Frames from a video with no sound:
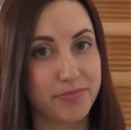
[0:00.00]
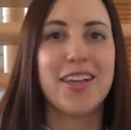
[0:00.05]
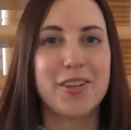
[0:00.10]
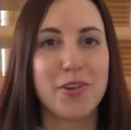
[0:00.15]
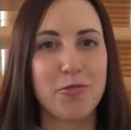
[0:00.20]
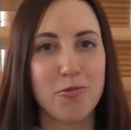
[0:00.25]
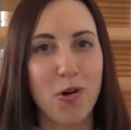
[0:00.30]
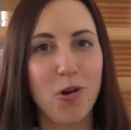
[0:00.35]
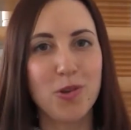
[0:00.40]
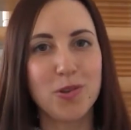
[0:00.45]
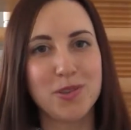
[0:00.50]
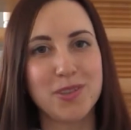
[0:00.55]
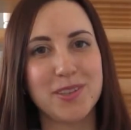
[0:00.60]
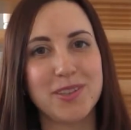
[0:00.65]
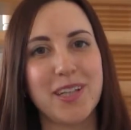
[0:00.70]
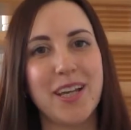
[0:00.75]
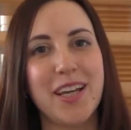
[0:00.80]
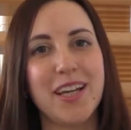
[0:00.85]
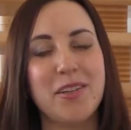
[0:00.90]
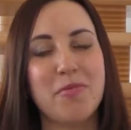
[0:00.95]
The
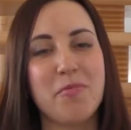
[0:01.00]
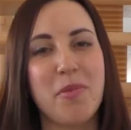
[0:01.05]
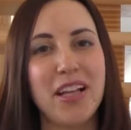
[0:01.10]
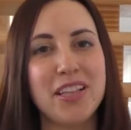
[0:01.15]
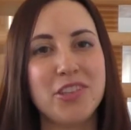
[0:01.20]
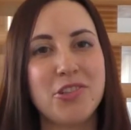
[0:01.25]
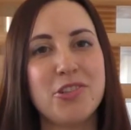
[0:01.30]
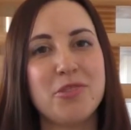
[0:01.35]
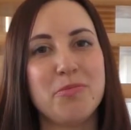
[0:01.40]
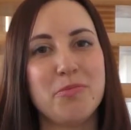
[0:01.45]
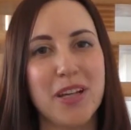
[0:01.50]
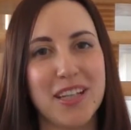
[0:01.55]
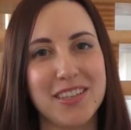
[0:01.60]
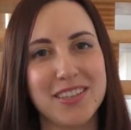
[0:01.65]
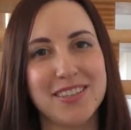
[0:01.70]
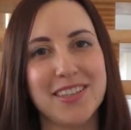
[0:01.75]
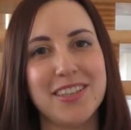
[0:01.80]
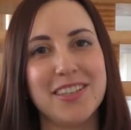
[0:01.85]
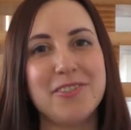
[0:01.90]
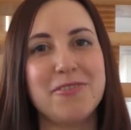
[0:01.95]
roles in managing
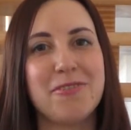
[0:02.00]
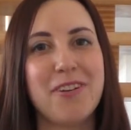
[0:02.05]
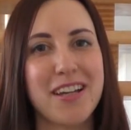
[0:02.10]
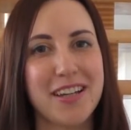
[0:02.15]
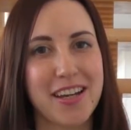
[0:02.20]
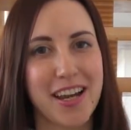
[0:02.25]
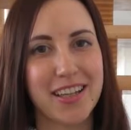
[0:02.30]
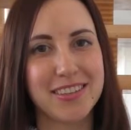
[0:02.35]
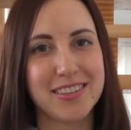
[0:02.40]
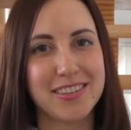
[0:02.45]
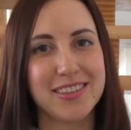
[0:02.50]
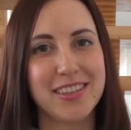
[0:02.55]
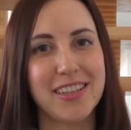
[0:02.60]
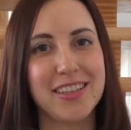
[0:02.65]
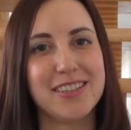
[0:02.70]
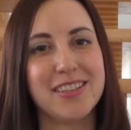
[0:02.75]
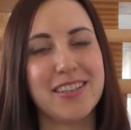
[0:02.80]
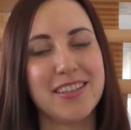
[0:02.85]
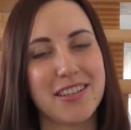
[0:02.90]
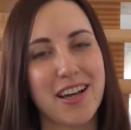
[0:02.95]
business, finances,